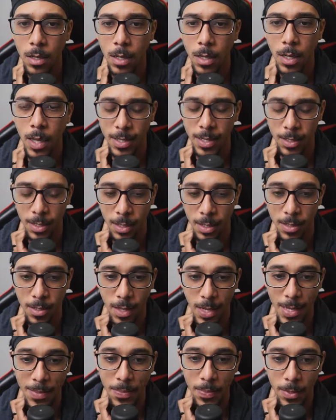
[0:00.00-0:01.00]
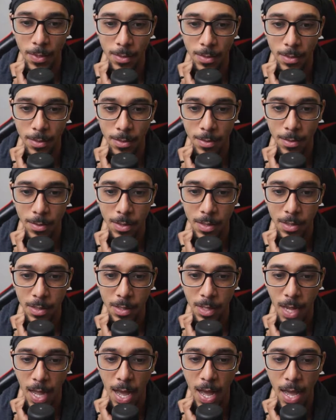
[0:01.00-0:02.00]
As an example,
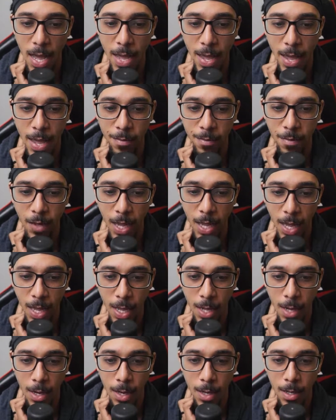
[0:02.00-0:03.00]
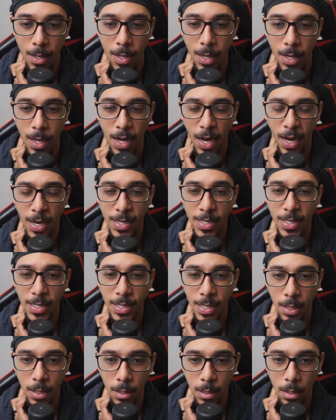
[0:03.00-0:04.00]
I have had an
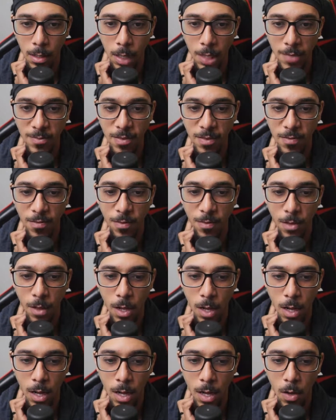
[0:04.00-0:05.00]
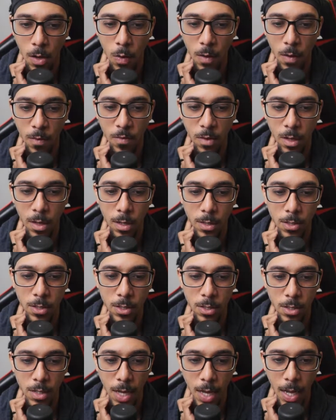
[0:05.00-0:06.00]
idea of a vlog or a vlog
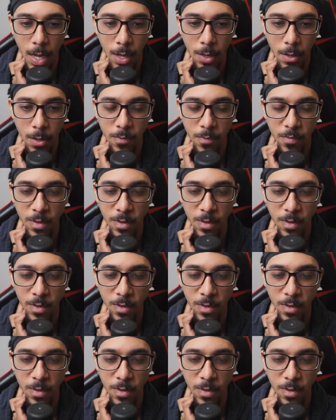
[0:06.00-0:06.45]
style,